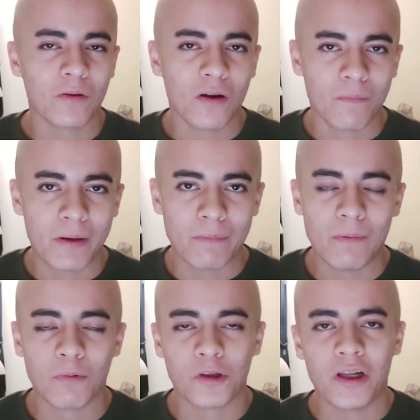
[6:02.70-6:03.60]
a lot of big
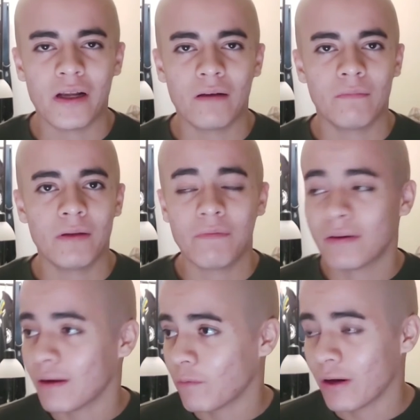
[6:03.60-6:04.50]
people say,
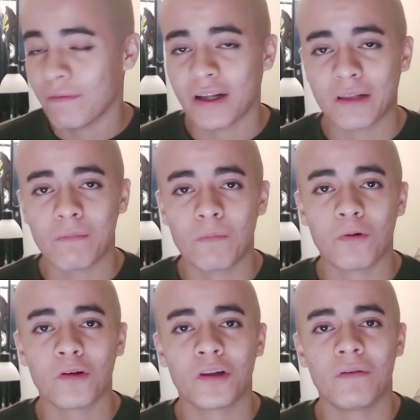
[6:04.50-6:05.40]
even when I've asked them in
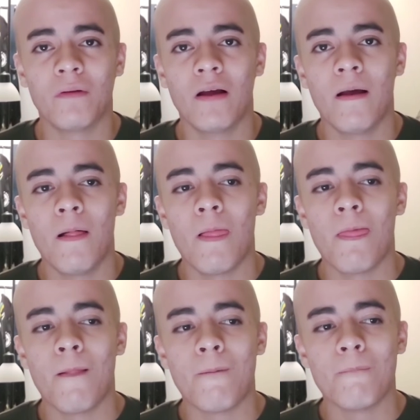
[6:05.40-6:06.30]
person.
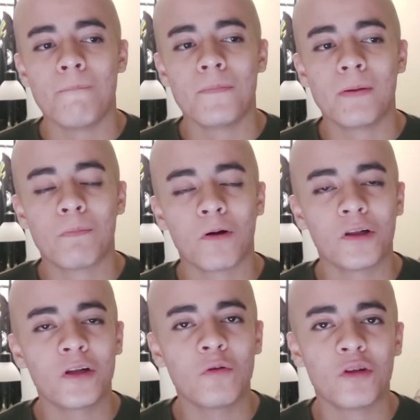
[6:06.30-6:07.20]
The
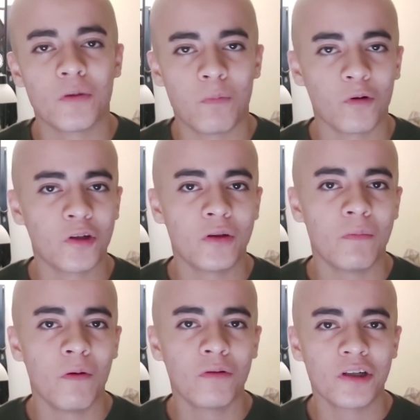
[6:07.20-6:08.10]
person who supports you
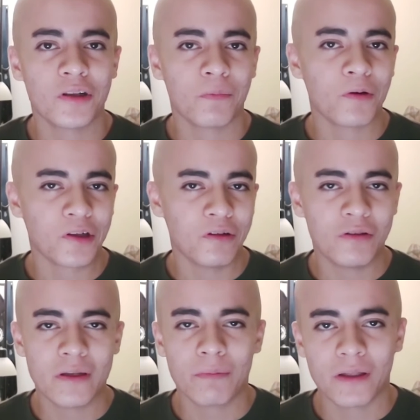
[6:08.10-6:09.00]
the most is the person
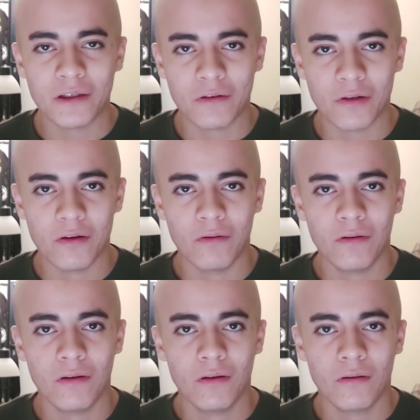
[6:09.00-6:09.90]
you typically don't know,
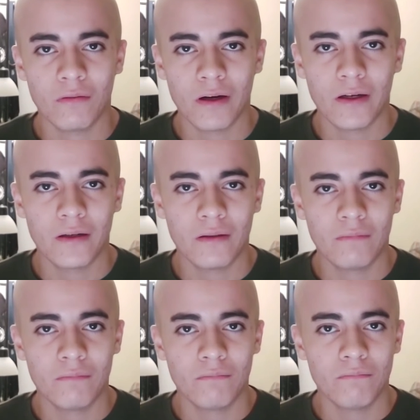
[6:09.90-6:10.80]
right?
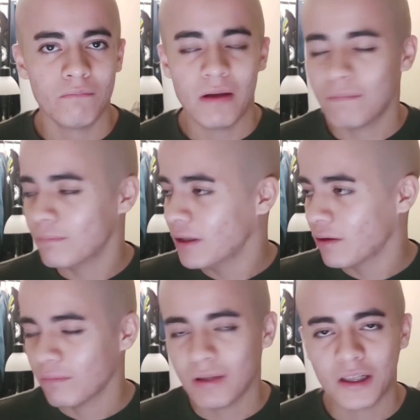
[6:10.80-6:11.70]

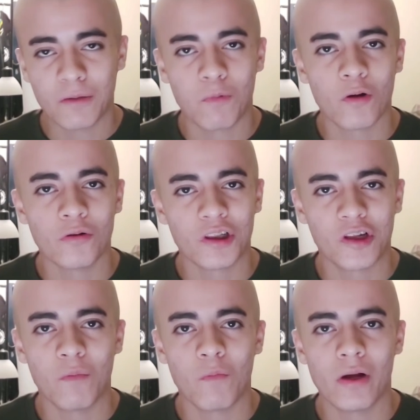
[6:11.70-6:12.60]
They support you in
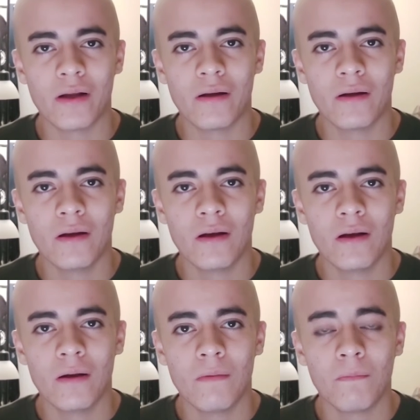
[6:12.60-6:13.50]
some way,
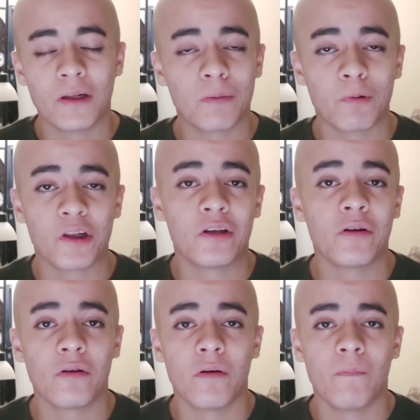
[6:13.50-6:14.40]
but it's the person you
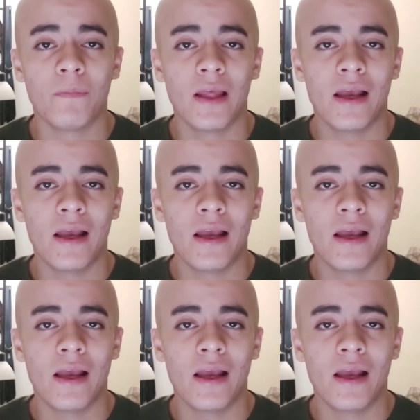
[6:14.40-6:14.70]
don't know.